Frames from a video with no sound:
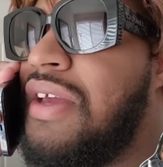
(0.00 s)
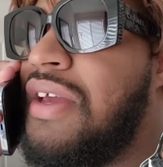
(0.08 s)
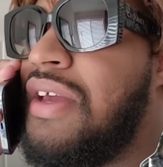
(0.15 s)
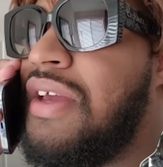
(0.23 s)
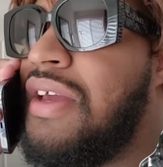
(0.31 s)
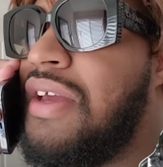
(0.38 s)

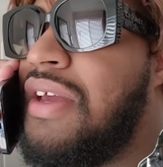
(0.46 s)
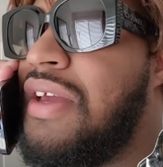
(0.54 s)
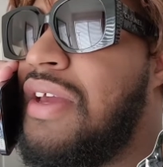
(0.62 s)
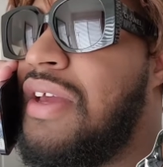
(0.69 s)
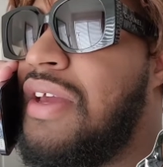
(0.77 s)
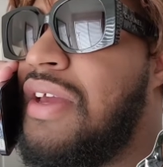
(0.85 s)

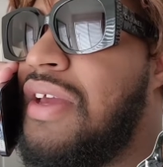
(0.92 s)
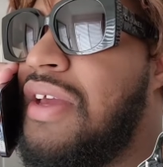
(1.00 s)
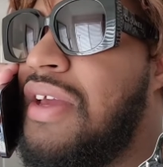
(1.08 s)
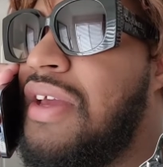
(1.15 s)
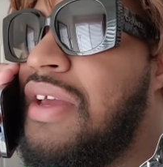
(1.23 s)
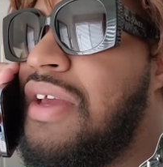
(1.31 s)

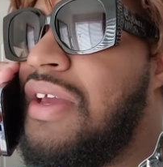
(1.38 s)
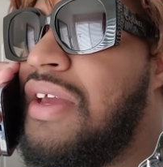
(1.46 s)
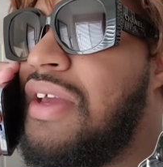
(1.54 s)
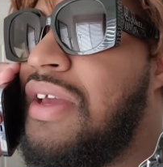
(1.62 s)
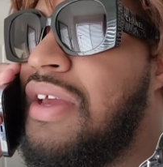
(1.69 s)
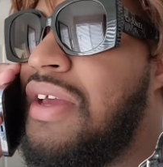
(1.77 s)

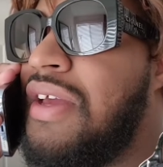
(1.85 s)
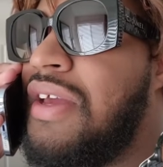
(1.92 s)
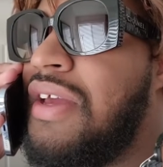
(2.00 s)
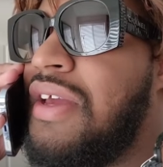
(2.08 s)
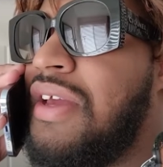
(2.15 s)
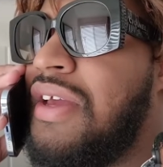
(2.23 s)

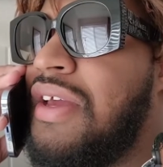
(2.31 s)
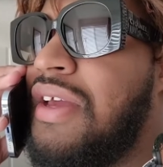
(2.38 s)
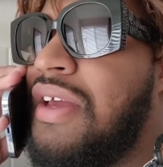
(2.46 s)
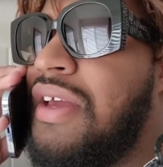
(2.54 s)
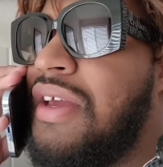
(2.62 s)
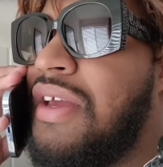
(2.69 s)

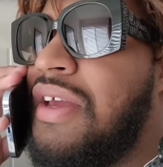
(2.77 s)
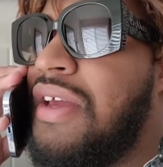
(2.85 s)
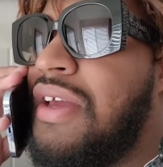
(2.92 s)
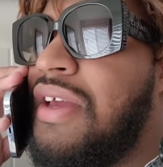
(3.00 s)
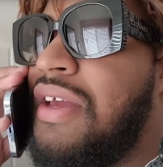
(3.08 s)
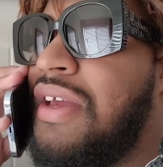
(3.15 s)

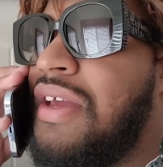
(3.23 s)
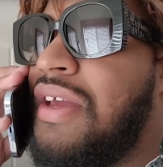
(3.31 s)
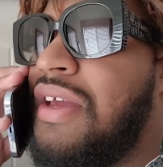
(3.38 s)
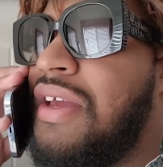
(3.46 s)
This person isn't speaking.